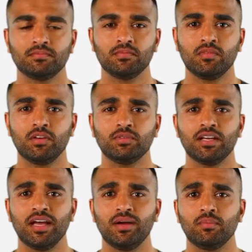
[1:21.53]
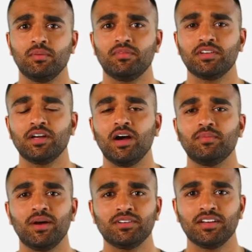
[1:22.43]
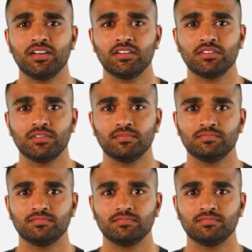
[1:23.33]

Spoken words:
Loosen and remove the top mounting nuts.